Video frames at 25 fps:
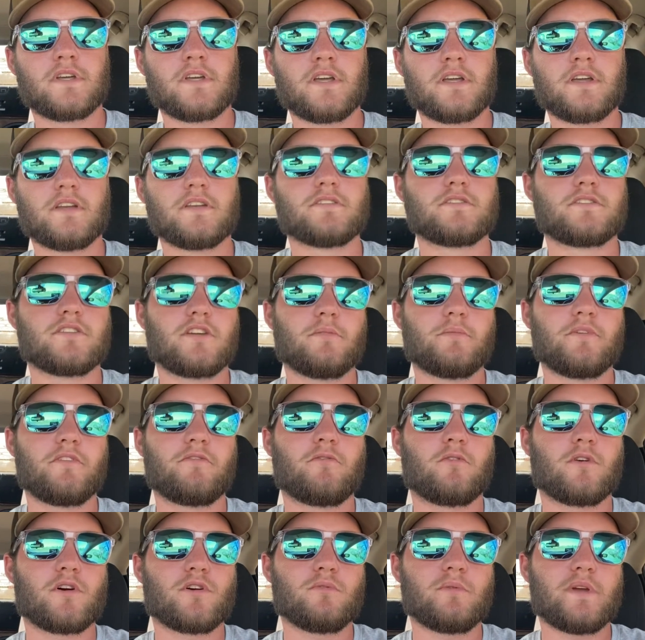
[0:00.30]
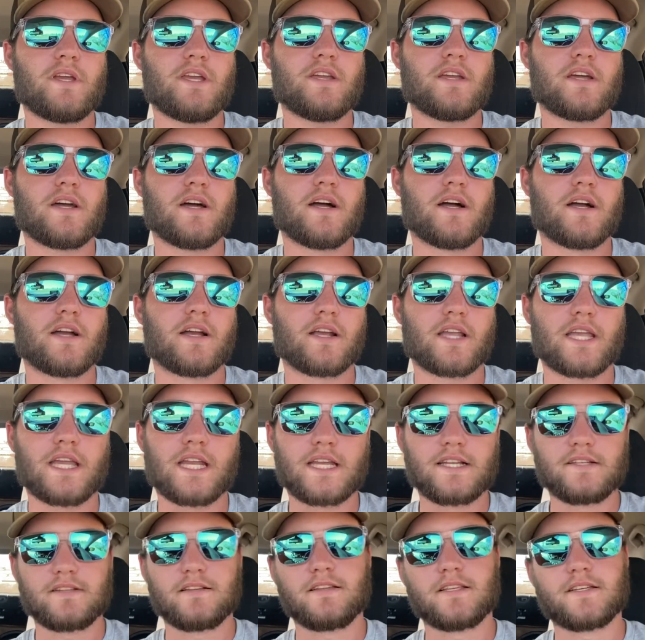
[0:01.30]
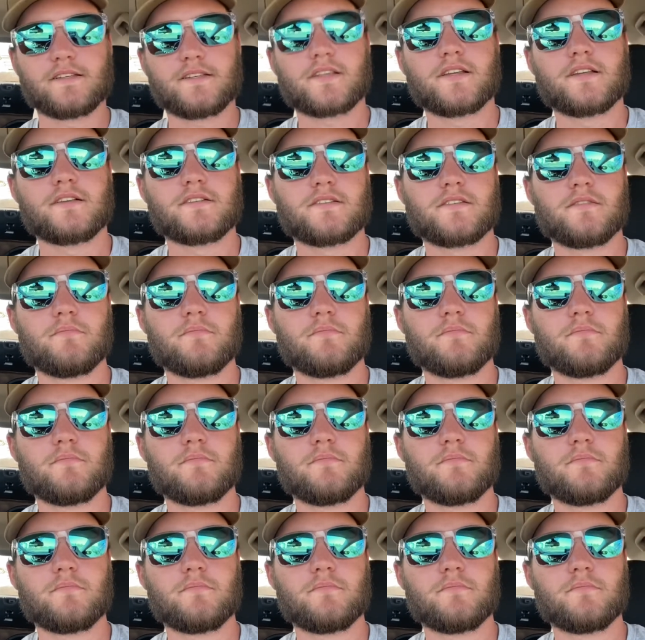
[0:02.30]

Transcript: So before we get into listening to